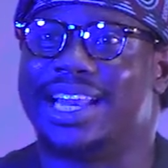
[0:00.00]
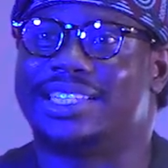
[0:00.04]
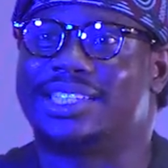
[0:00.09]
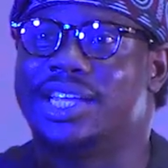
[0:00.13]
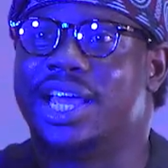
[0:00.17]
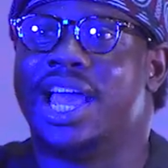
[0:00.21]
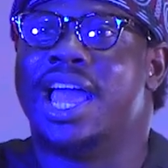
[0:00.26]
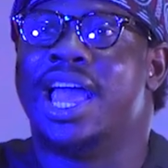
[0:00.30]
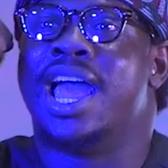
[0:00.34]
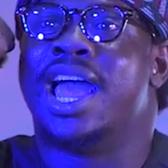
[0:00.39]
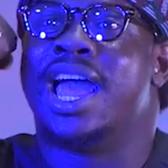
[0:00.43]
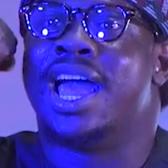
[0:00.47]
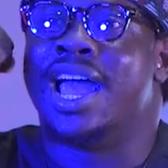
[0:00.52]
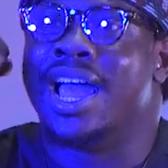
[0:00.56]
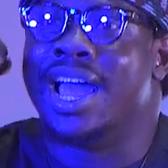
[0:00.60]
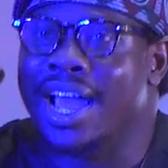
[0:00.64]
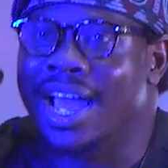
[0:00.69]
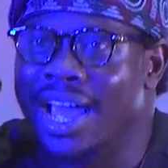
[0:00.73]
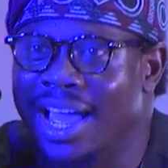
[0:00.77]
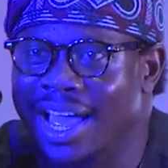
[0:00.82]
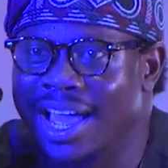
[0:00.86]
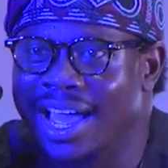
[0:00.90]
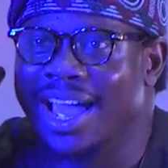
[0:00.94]
I said,
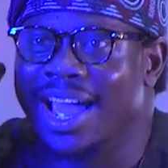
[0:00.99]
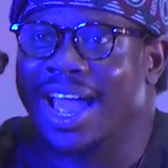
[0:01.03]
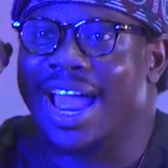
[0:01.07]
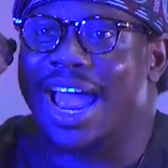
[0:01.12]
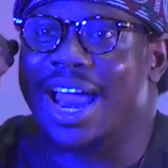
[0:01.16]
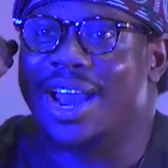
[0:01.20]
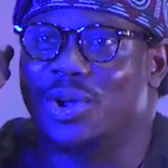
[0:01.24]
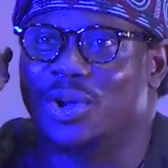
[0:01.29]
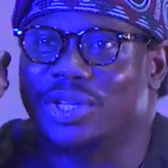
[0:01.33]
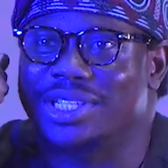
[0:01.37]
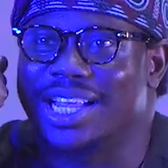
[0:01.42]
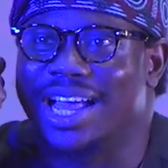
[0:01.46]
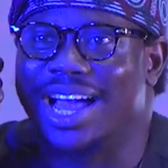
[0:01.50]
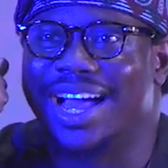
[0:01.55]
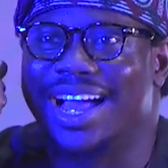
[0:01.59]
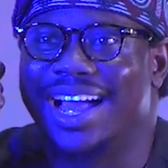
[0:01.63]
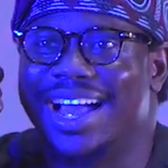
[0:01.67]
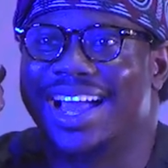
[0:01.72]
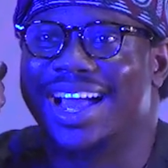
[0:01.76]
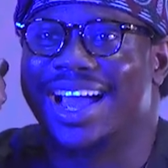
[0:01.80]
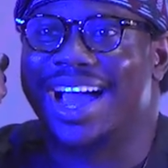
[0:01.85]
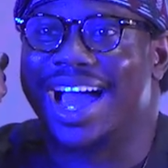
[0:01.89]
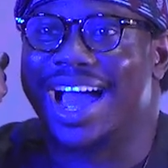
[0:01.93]
hello, sir.
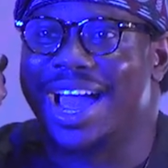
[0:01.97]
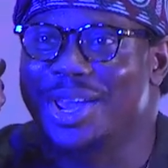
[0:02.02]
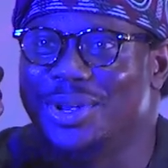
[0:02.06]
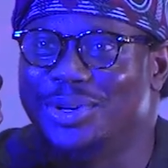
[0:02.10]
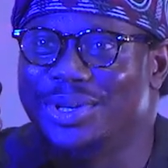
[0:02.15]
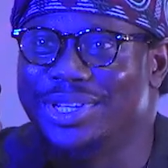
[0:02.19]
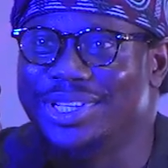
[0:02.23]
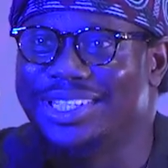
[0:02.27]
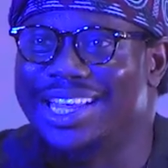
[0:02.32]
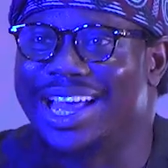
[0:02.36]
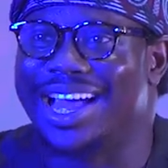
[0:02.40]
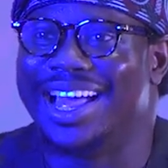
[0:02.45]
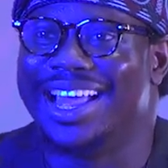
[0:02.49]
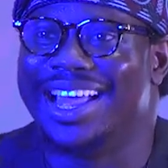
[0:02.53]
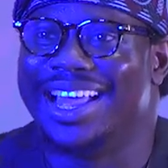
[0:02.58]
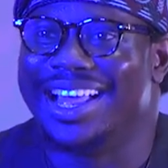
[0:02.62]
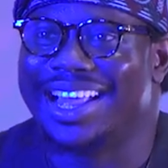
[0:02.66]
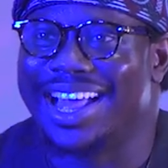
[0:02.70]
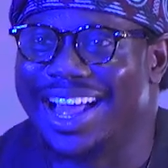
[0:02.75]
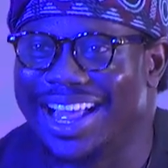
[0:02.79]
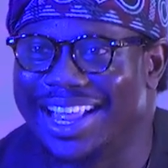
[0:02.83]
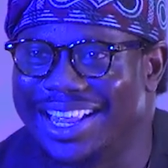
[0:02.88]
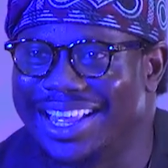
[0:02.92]
How you doing, sir?
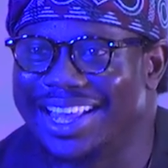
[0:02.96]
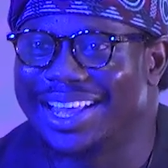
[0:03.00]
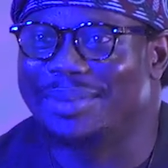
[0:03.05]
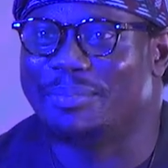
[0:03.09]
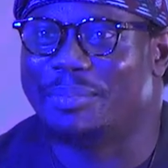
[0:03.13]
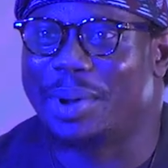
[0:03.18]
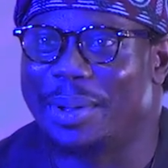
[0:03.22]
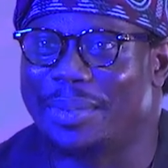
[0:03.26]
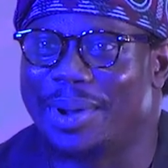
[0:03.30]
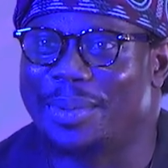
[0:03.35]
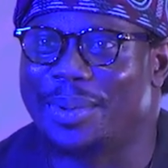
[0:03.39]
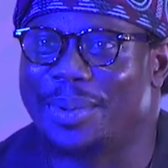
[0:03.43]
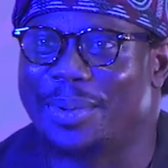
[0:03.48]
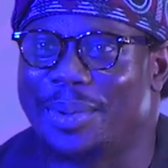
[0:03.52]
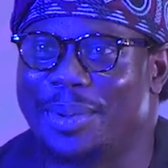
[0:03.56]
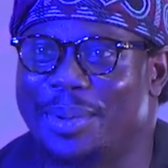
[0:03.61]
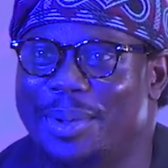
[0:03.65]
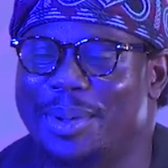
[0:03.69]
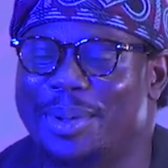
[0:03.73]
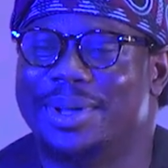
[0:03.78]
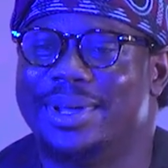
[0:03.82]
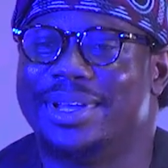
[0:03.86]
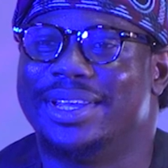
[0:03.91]
Blah, blah, blah, blah,
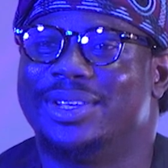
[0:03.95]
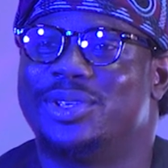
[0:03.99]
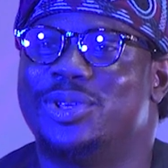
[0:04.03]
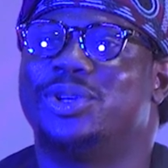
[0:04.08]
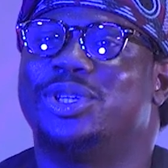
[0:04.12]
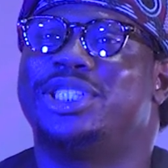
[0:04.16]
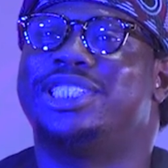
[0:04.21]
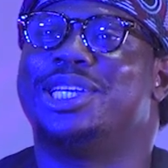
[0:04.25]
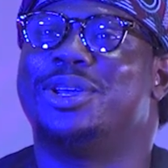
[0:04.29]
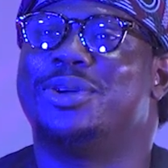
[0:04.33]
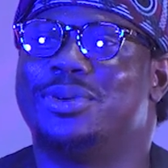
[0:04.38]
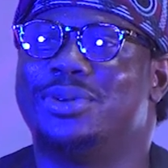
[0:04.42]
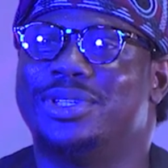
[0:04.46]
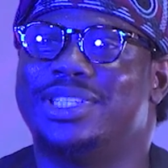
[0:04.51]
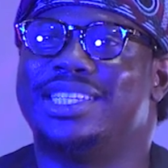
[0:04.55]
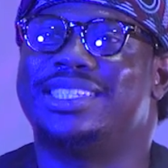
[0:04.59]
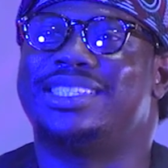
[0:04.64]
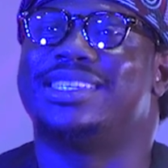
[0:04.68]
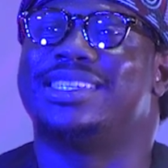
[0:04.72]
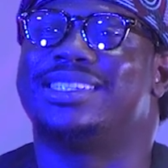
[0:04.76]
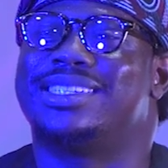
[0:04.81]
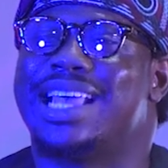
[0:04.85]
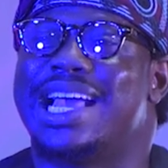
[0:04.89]
blah. So Seun,
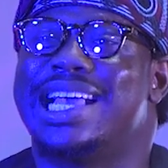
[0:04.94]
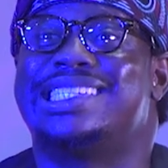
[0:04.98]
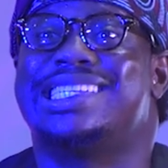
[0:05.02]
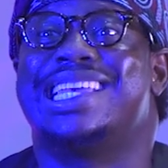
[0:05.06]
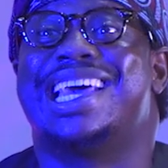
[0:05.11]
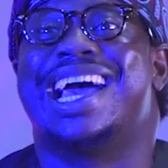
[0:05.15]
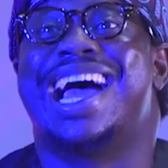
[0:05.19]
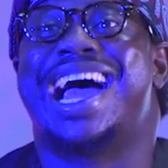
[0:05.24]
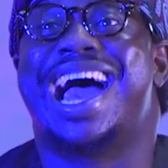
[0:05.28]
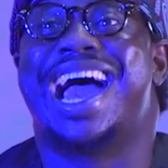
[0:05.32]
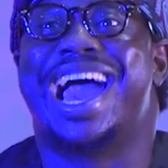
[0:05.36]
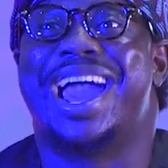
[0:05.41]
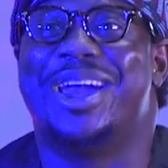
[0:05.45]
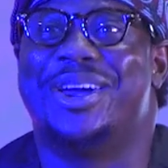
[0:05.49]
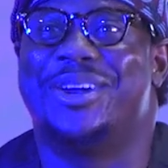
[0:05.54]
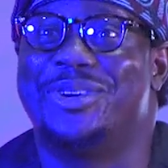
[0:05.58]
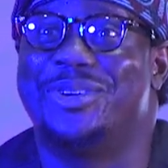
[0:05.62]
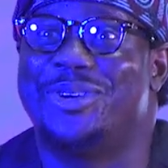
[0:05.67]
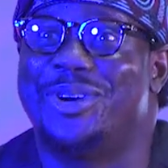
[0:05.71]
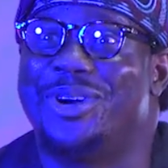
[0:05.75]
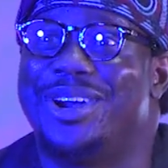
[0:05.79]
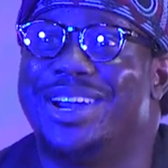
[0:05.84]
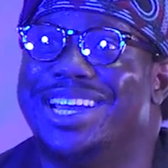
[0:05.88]
this is, I said, I
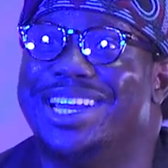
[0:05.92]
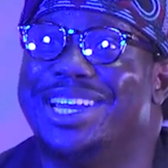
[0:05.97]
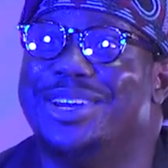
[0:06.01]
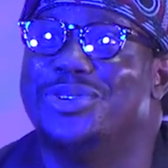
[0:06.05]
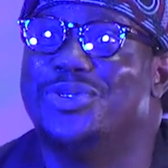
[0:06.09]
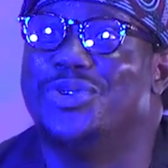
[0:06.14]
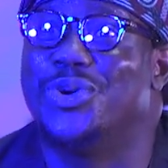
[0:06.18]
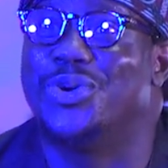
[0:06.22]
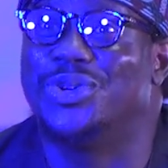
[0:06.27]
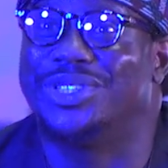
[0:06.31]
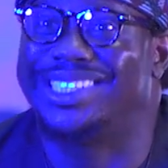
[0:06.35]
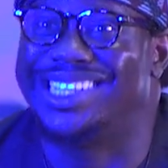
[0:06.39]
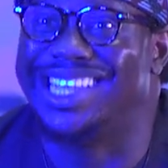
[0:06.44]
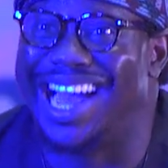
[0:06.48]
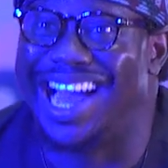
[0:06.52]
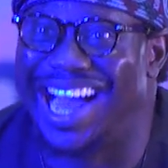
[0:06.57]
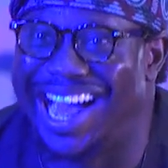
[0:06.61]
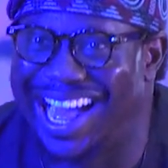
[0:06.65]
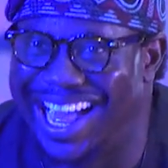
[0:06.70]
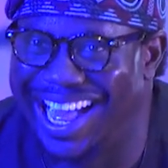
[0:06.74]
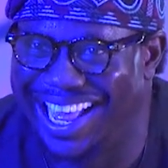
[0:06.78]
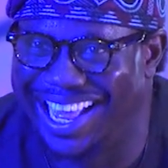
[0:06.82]
already know, sir.